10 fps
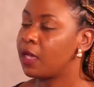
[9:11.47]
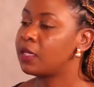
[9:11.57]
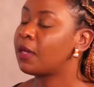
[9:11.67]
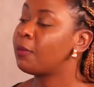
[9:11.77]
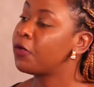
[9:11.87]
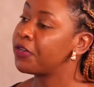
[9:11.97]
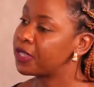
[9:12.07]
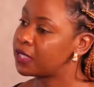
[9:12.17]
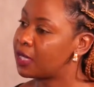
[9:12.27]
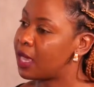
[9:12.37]
it's a more
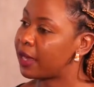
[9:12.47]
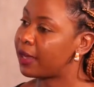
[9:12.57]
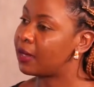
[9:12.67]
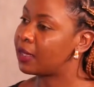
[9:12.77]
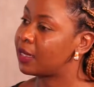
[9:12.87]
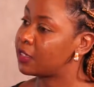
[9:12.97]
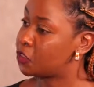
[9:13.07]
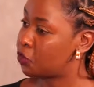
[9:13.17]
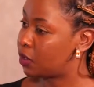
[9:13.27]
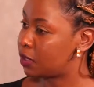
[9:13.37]
riskier again than
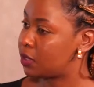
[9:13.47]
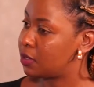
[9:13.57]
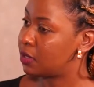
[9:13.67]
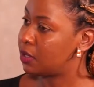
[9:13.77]
stocks,